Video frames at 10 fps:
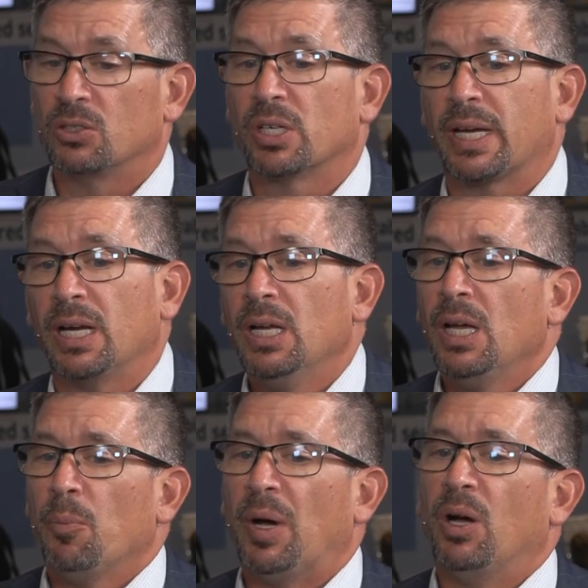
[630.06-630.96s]
to look at.
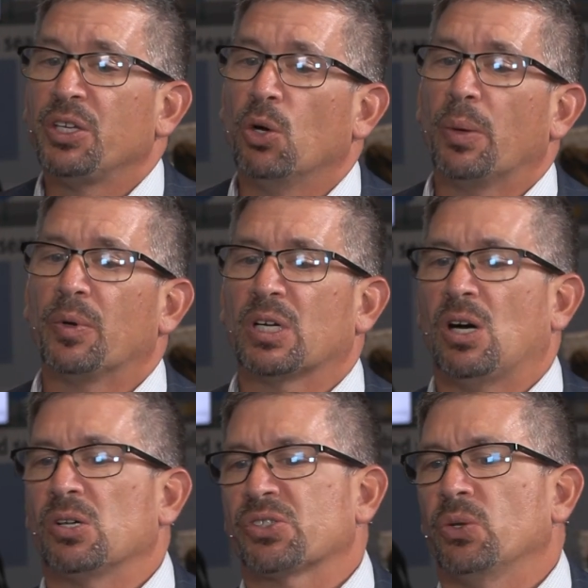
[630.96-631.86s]
Absolutely. But, you know, we
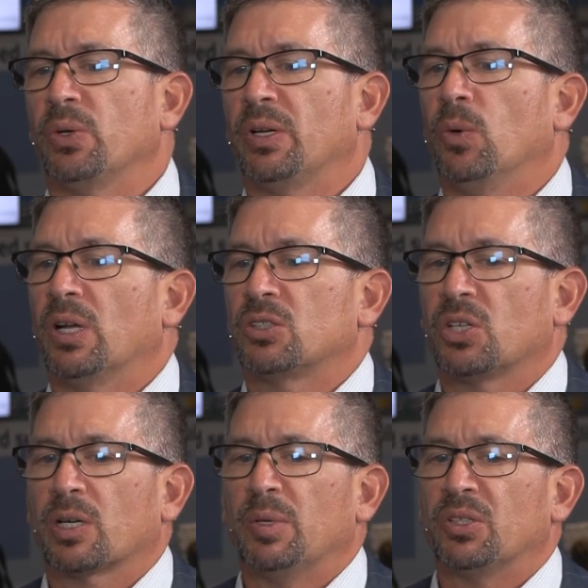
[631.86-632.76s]
also want to
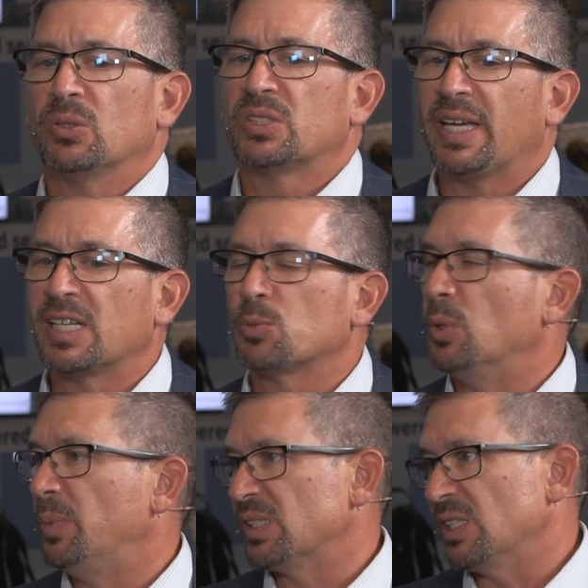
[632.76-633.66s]
talk about those tangible
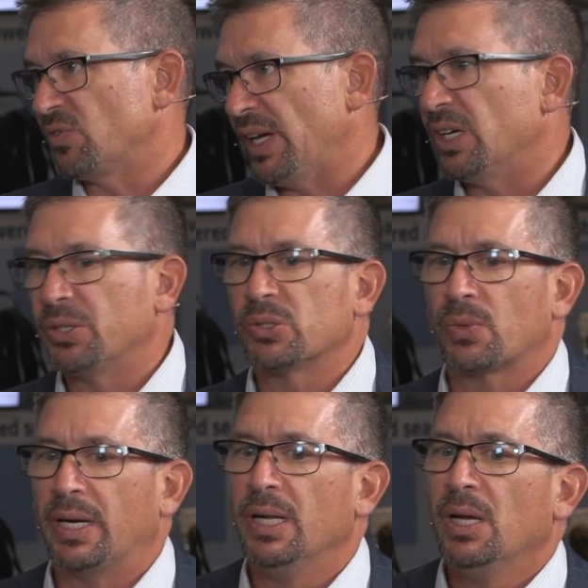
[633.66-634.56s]
business values,
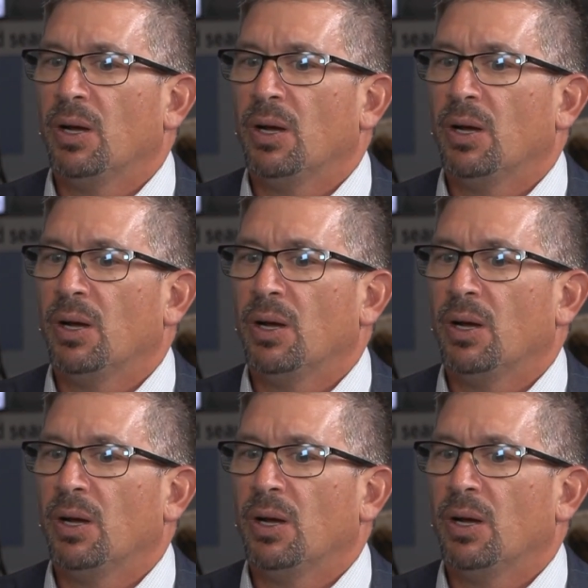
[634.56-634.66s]
right?